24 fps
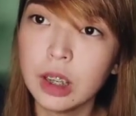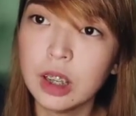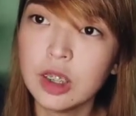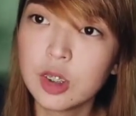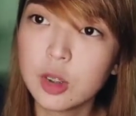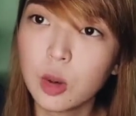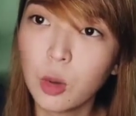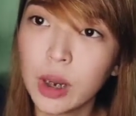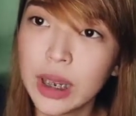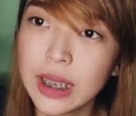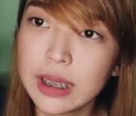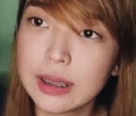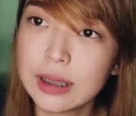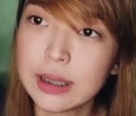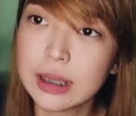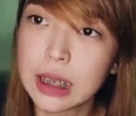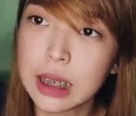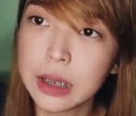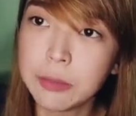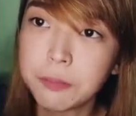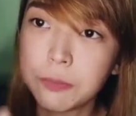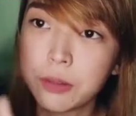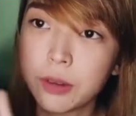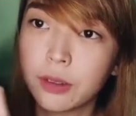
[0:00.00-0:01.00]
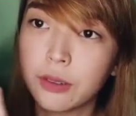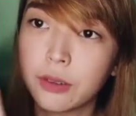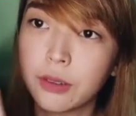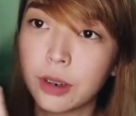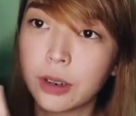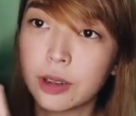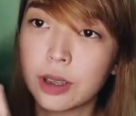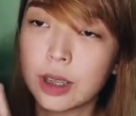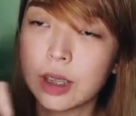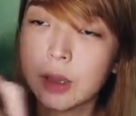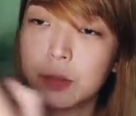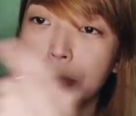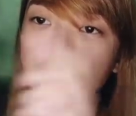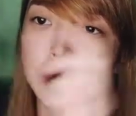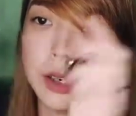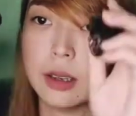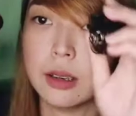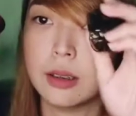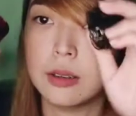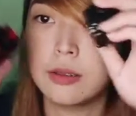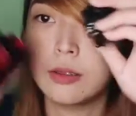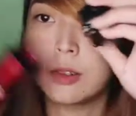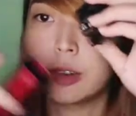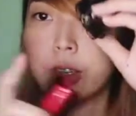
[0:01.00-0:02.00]
It's quite deep for this
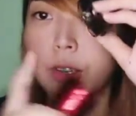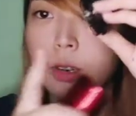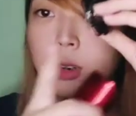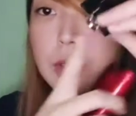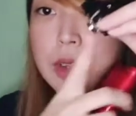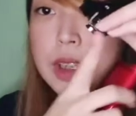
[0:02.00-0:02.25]
part, for the